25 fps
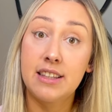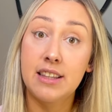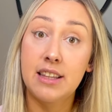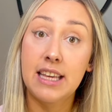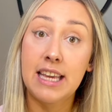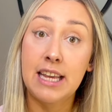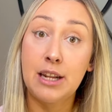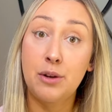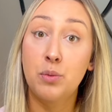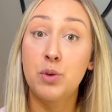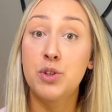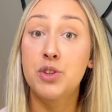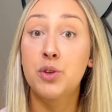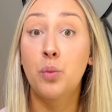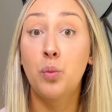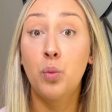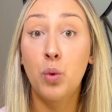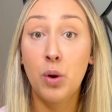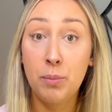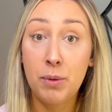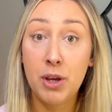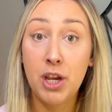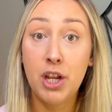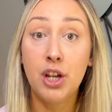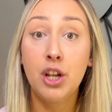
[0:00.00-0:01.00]
it was a
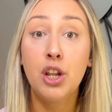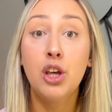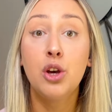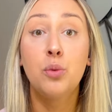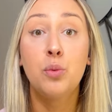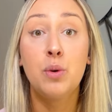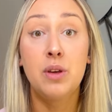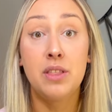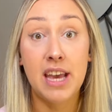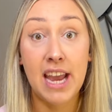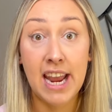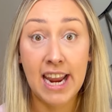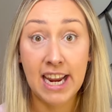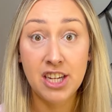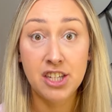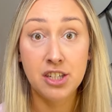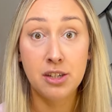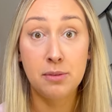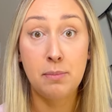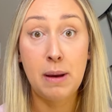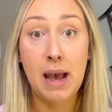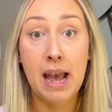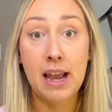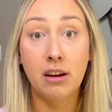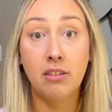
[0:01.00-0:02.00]
woman with Asian
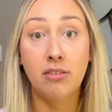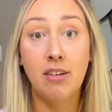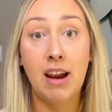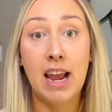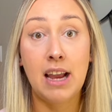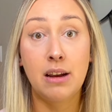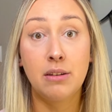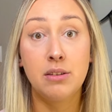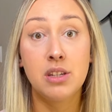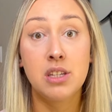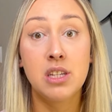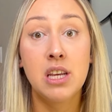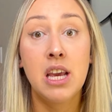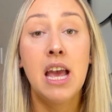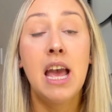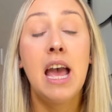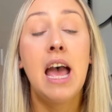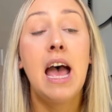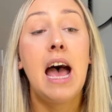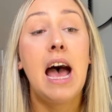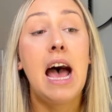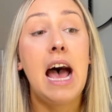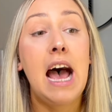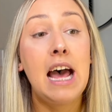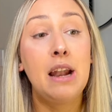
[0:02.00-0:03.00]
background
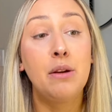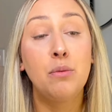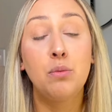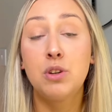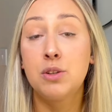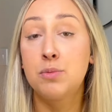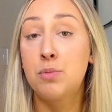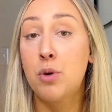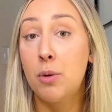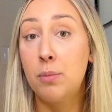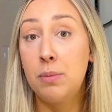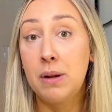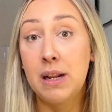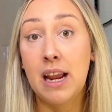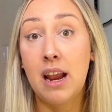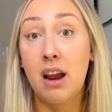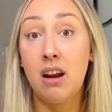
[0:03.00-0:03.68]
and was probably